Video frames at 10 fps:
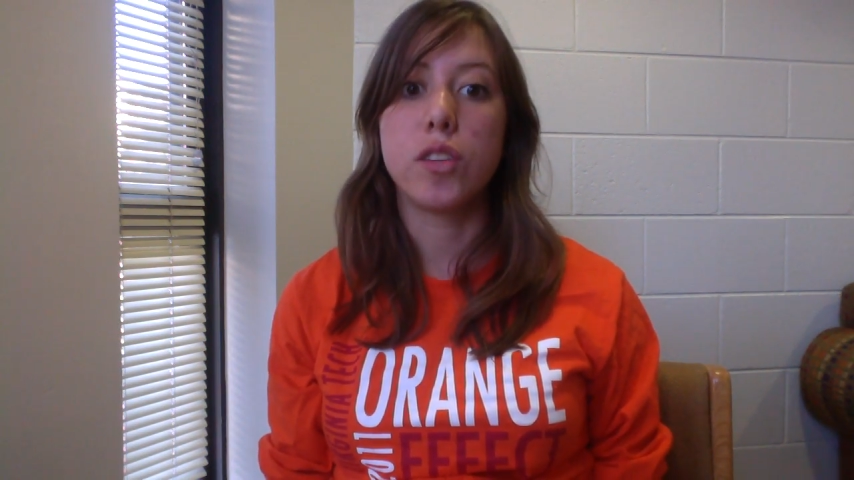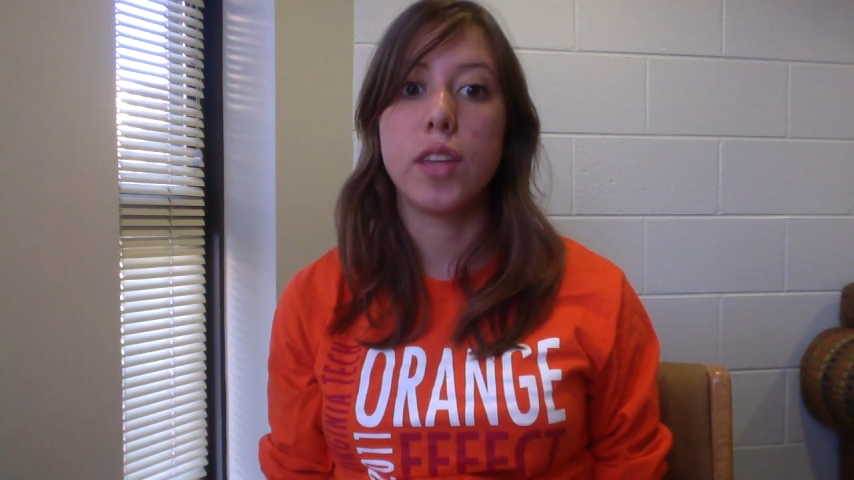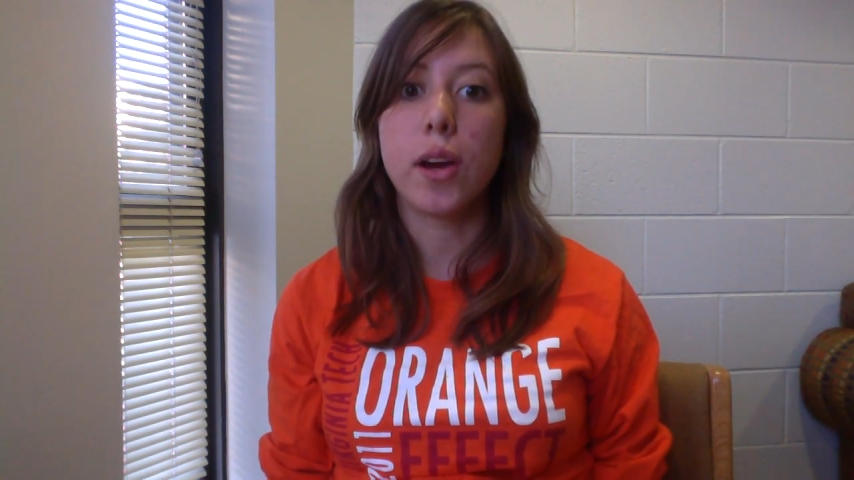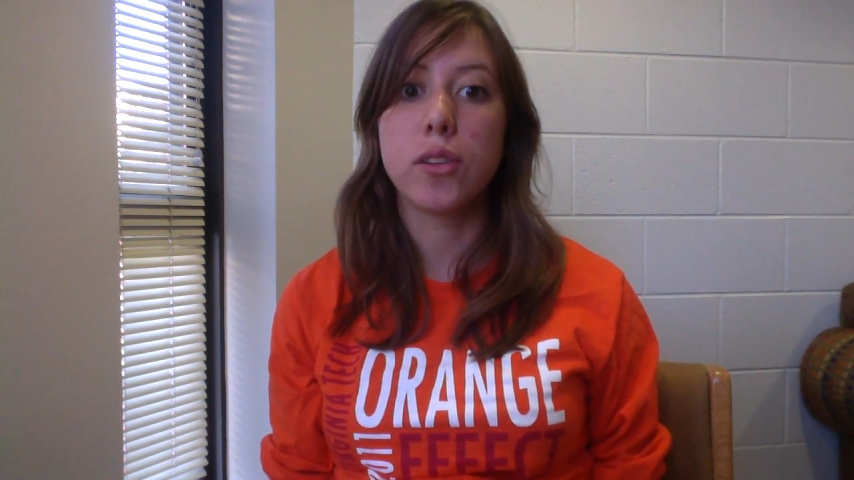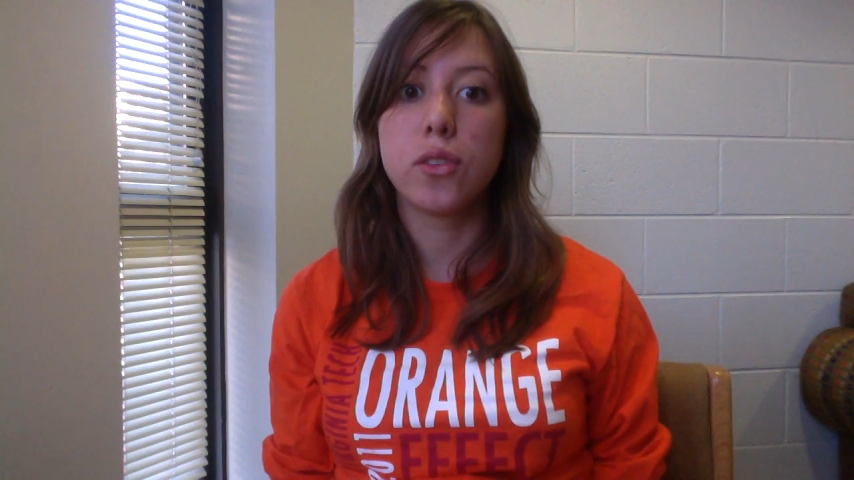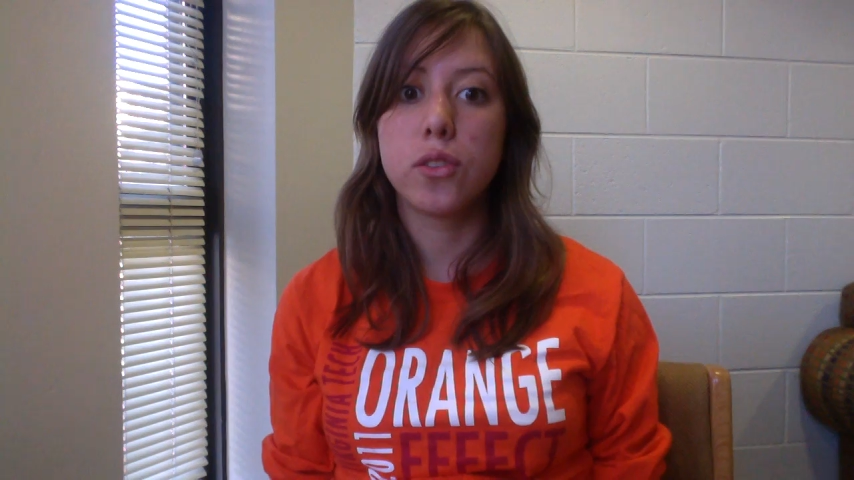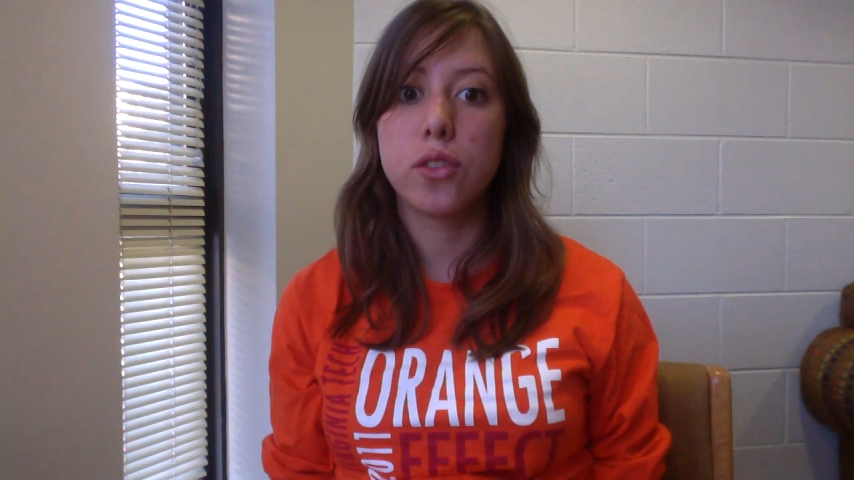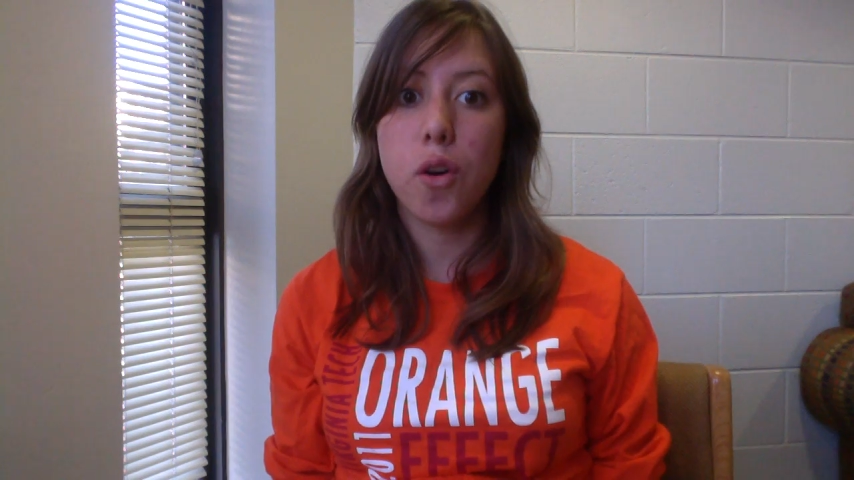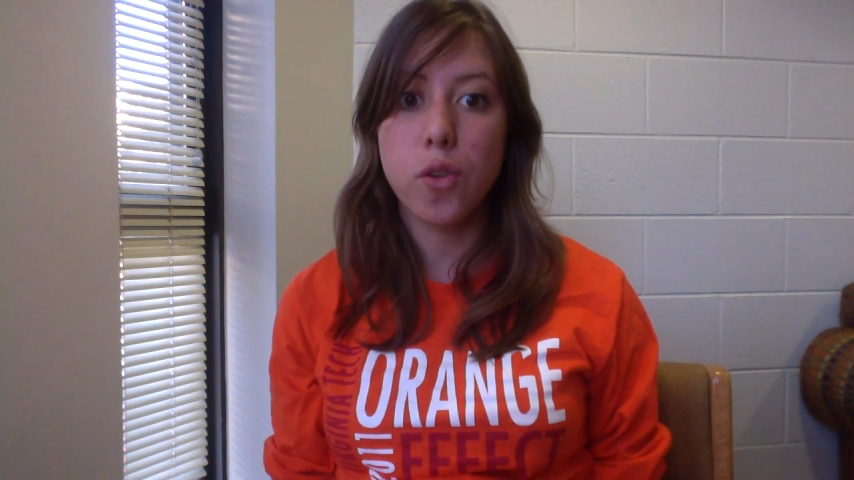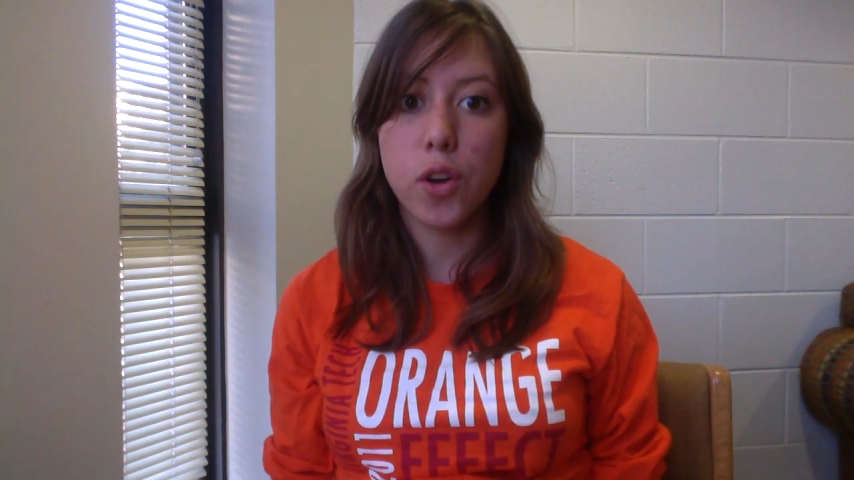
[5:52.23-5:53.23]
they are
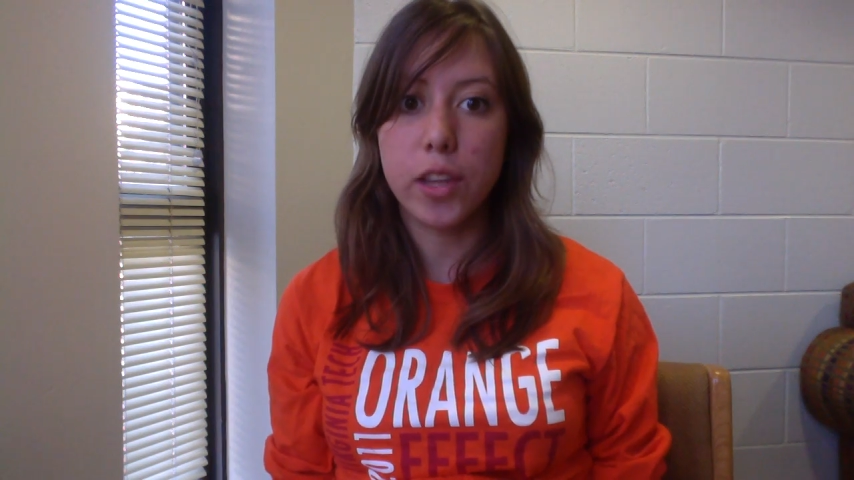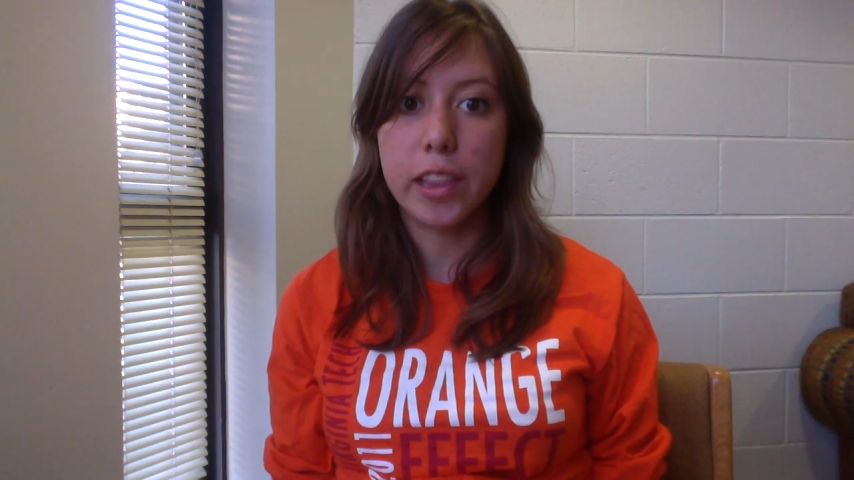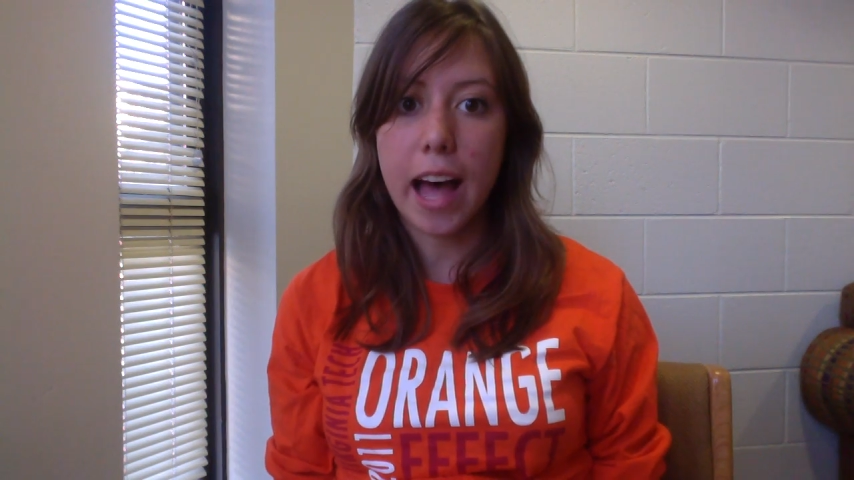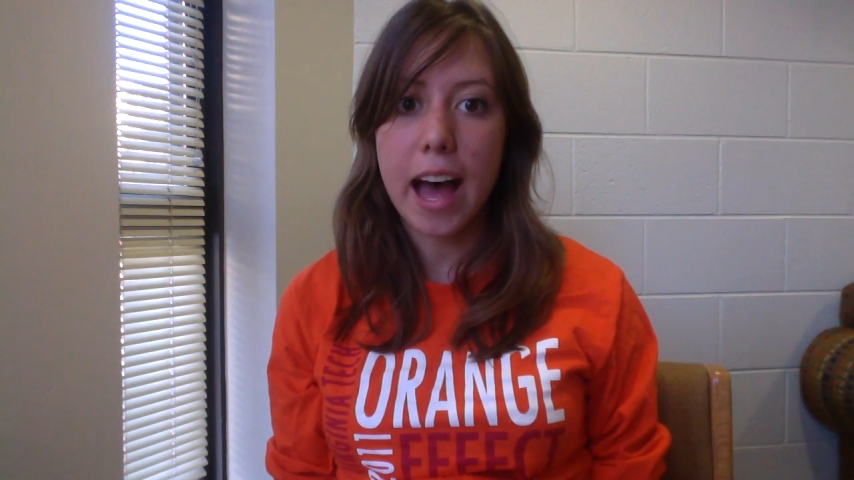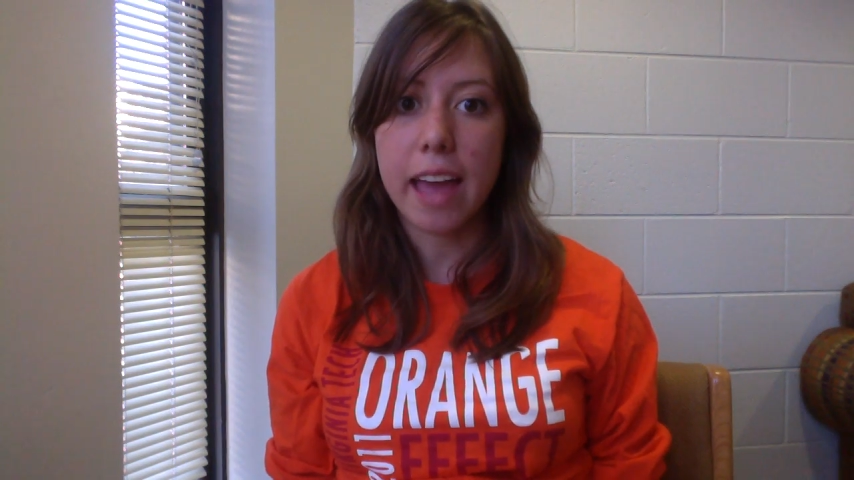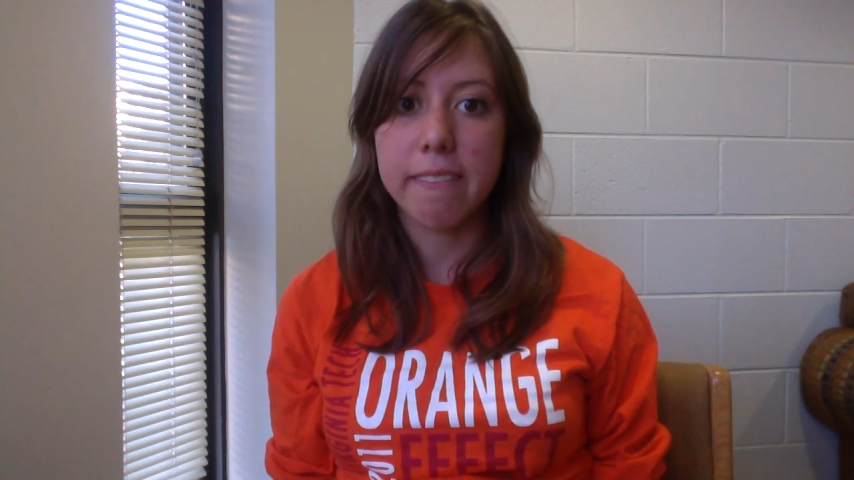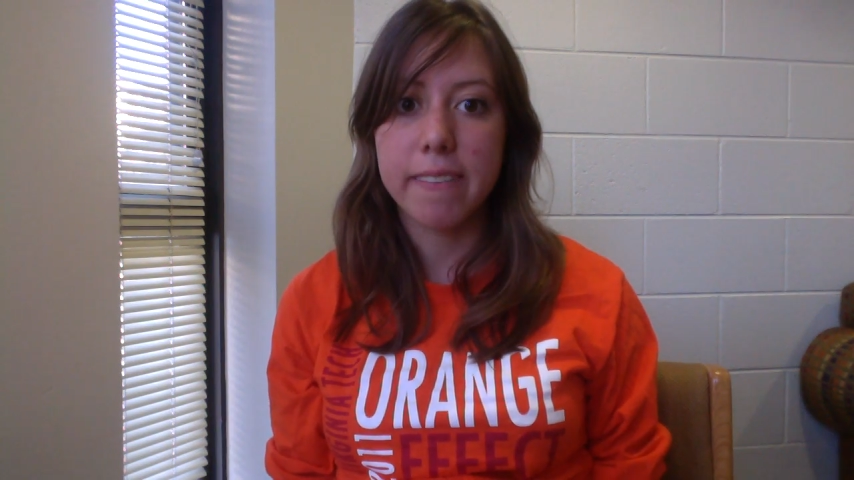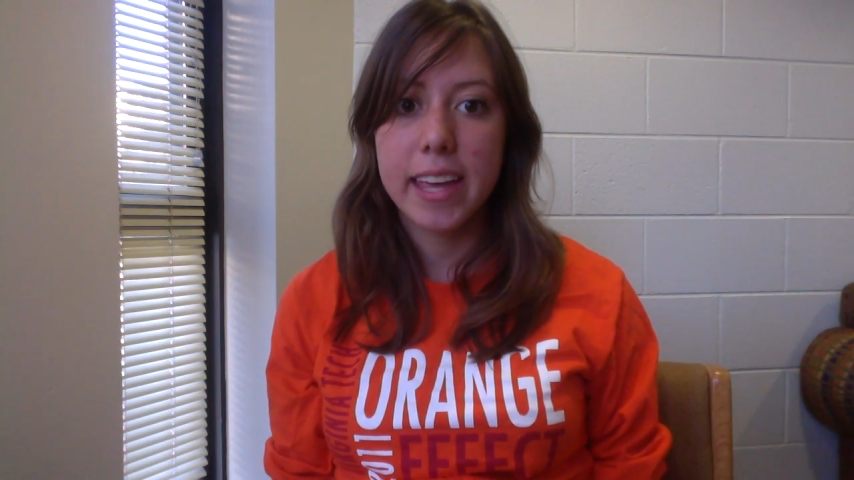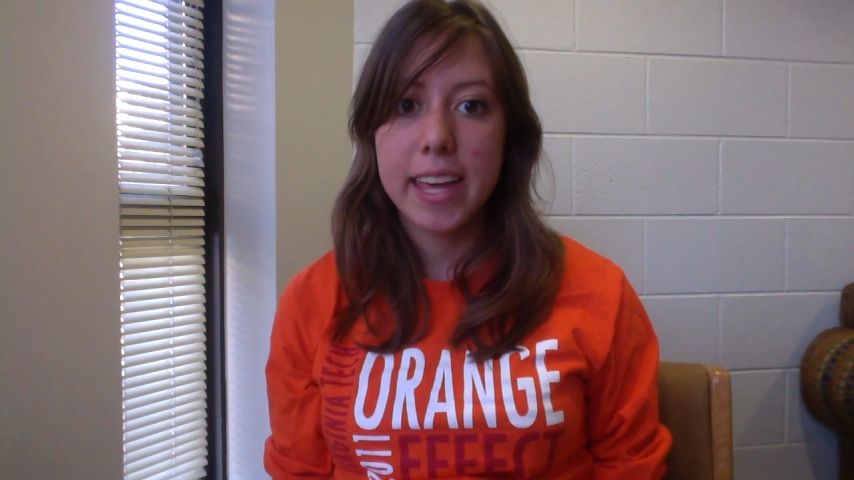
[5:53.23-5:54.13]
so good live.